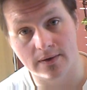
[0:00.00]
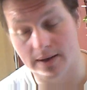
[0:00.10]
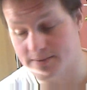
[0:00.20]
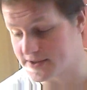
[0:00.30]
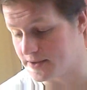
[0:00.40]

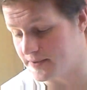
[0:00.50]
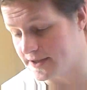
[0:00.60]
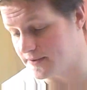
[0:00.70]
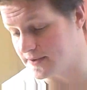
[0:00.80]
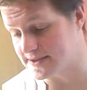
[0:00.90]
I'm just going to
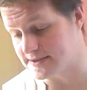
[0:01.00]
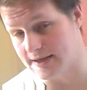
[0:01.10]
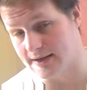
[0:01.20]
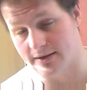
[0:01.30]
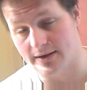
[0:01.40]
read through this because
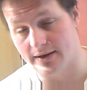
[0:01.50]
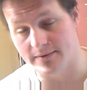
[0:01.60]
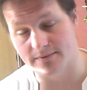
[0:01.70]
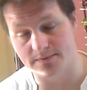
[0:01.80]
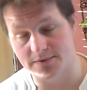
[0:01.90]
I
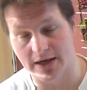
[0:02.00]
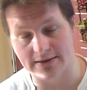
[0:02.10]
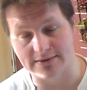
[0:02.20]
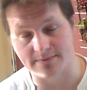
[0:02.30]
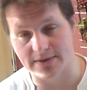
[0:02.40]

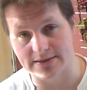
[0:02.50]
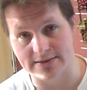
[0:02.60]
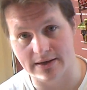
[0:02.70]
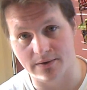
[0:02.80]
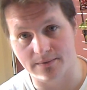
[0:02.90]
jotted some things
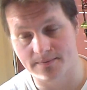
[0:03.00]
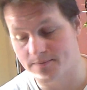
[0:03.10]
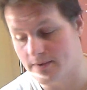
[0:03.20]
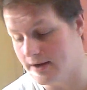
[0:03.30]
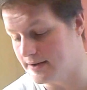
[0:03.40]
down.
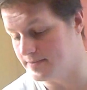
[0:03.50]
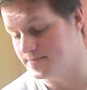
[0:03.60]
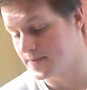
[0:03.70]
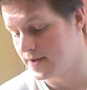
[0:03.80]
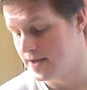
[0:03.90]

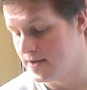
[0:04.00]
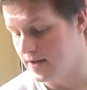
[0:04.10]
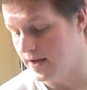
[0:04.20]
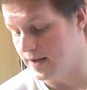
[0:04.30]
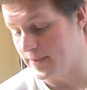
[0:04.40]

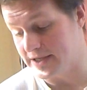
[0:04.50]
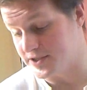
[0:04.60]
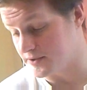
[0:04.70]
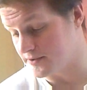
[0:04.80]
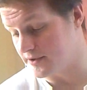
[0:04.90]
Many
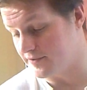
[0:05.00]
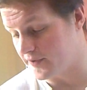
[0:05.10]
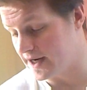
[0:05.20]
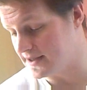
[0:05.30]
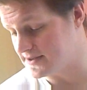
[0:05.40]
children are
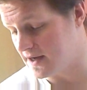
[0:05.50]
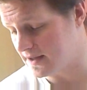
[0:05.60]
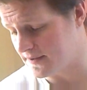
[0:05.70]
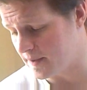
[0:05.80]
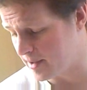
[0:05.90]
afraid to
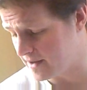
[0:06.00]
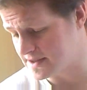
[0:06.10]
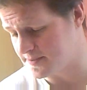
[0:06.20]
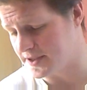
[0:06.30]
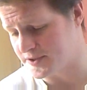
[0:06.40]
talk to their
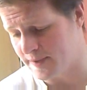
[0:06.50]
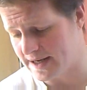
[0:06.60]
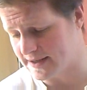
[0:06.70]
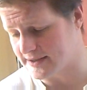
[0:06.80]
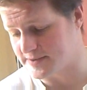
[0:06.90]
parents about
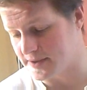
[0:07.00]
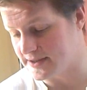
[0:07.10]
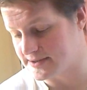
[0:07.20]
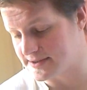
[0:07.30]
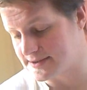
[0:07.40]
traumatic
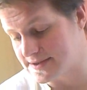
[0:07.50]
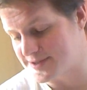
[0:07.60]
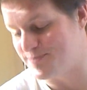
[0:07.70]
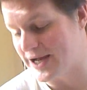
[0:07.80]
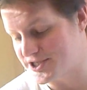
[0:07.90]
experiences,
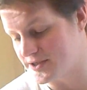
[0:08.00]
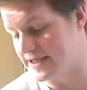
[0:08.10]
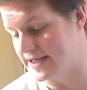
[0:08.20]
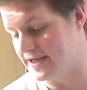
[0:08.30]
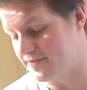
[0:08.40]

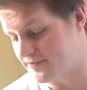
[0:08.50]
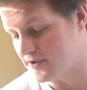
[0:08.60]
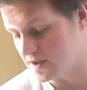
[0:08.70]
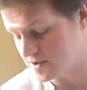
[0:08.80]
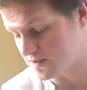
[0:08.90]
especially if
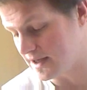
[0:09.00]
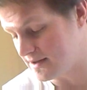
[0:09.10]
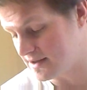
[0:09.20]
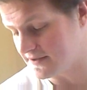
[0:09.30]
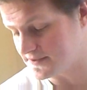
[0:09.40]
close
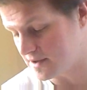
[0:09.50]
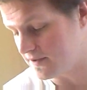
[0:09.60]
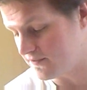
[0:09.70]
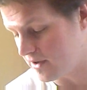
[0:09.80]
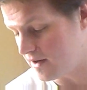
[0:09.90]
relatives are
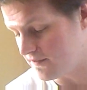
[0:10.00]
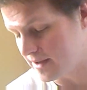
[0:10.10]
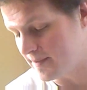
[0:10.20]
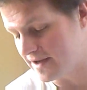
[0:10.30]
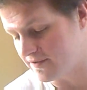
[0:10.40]
involved.
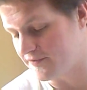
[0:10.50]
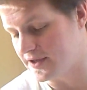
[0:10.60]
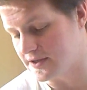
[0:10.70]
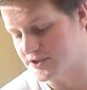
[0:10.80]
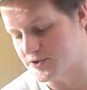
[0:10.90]
They may even
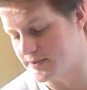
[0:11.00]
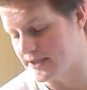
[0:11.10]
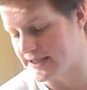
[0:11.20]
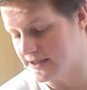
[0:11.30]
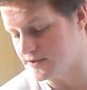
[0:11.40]
feel
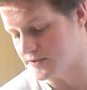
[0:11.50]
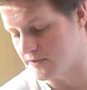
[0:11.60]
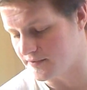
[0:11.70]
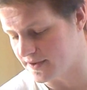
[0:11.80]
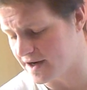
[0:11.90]
extreme guilt
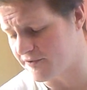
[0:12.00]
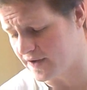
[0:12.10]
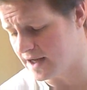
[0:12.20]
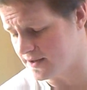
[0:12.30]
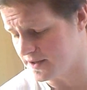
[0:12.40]
over their
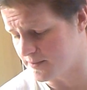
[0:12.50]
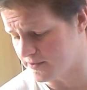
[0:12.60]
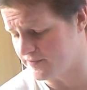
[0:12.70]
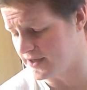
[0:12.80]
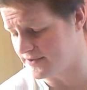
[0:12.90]
failure to
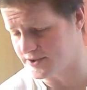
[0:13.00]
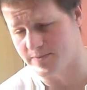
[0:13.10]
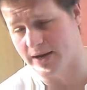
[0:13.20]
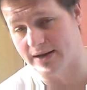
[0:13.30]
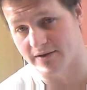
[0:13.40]
prevent the
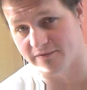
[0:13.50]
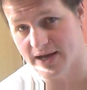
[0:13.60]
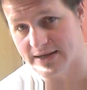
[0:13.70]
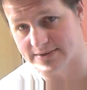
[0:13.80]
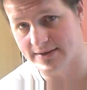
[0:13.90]
traumatic
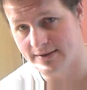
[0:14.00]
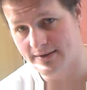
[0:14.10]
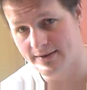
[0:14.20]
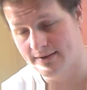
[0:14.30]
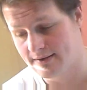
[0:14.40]
event.
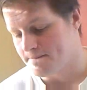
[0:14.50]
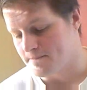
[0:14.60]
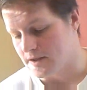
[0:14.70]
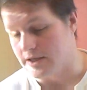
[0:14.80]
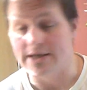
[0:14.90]

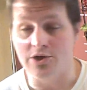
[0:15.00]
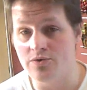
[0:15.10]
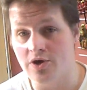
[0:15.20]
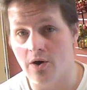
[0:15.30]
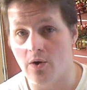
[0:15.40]
And
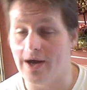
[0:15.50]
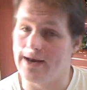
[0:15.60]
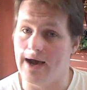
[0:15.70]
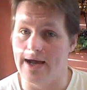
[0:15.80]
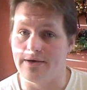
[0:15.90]
you know
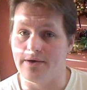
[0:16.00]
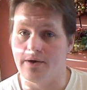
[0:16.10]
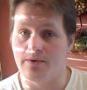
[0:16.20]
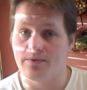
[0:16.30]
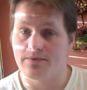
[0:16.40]
and I
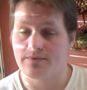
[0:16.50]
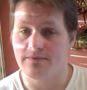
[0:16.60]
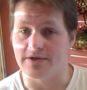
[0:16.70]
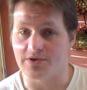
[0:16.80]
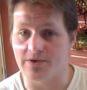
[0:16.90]
know
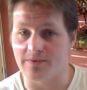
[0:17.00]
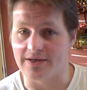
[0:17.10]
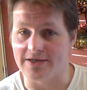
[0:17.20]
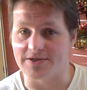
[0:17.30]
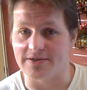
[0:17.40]
that your
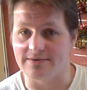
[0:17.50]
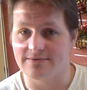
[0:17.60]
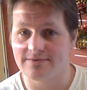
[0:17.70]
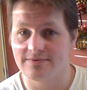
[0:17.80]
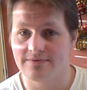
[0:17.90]

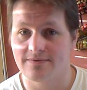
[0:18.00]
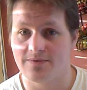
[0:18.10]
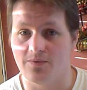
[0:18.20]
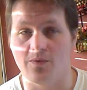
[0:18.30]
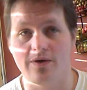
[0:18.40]
religion,
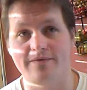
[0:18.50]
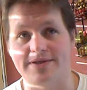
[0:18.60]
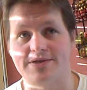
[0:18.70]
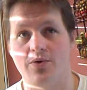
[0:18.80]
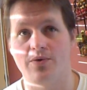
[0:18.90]
one of
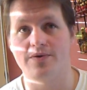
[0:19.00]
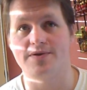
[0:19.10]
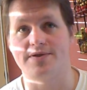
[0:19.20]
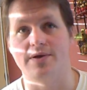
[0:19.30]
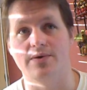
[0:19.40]
its
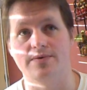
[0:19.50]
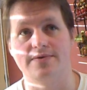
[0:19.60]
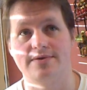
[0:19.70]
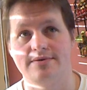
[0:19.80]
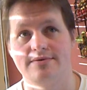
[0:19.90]

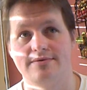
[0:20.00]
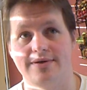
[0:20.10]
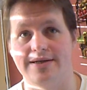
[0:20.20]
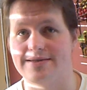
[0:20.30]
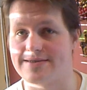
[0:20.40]
cornerstones
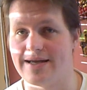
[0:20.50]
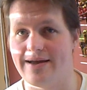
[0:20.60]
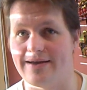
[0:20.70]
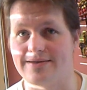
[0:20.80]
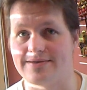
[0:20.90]
and its
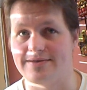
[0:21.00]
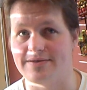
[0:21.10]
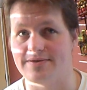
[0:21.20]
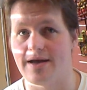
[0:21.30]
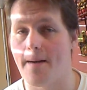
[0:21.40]
sayings
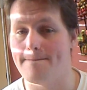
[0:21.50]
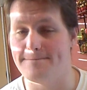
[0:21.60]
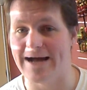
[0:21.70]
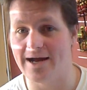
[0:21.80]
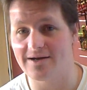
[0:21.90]
is
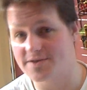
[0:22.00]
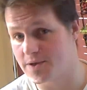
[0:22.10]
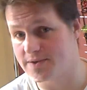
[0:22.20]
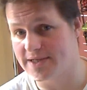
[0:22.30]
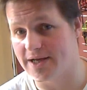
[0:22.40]
bad
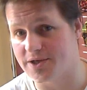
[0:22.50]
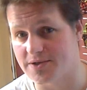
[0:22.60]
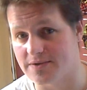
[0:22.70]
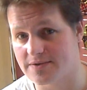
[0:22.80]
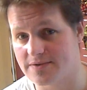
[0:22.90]

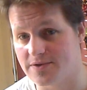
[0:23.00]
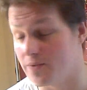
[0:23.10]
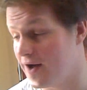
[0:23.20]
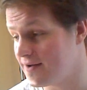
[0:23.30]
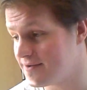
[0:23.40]
associations do
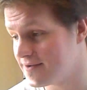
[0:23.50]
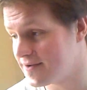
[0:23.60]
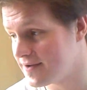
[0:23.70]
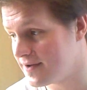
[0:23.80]
what?